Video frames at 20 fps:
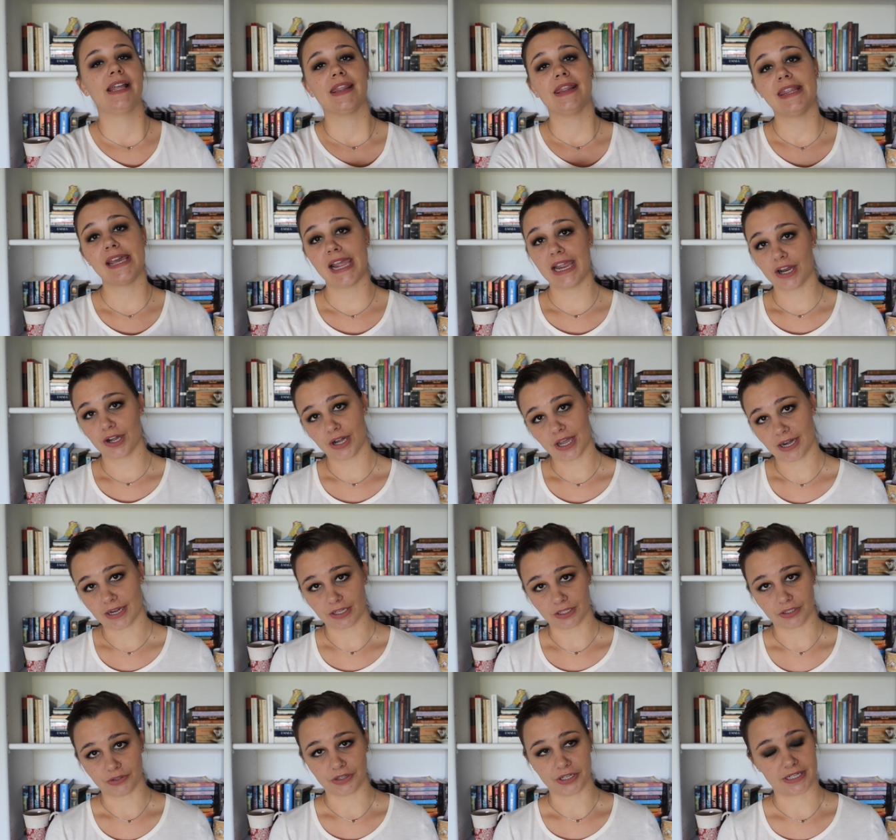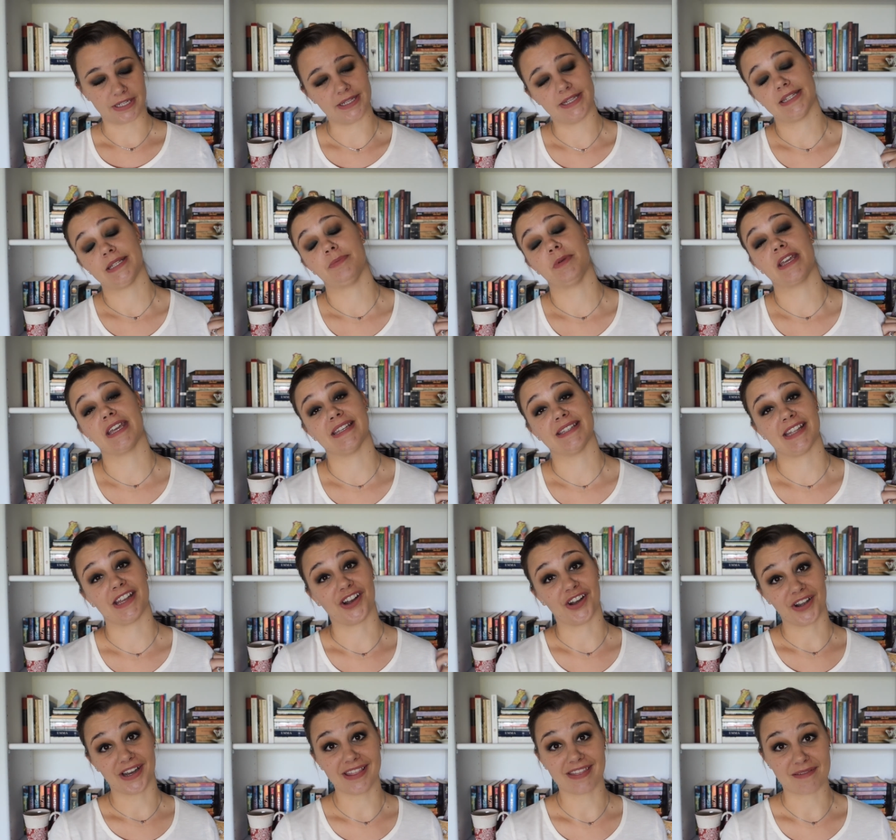they are not included in this because they
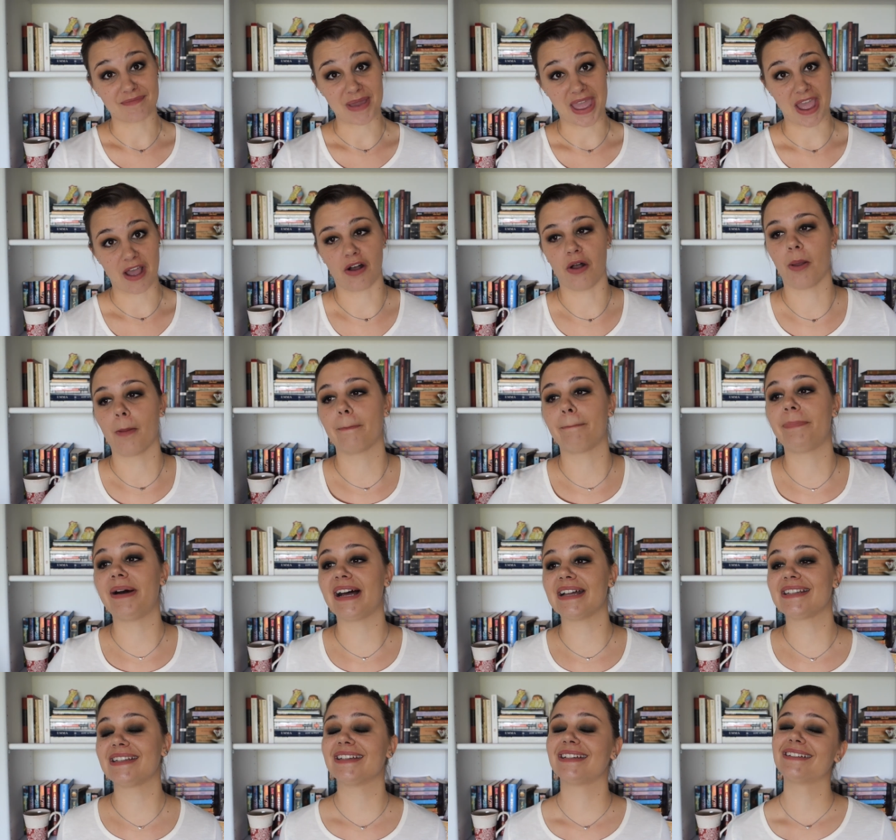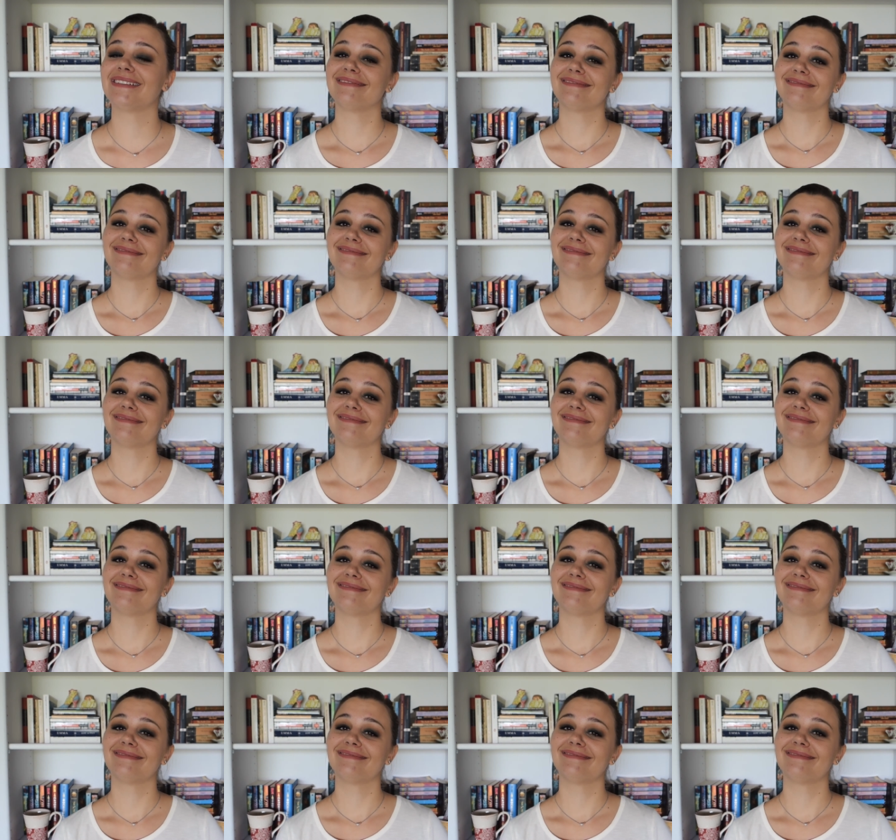are in the mail, but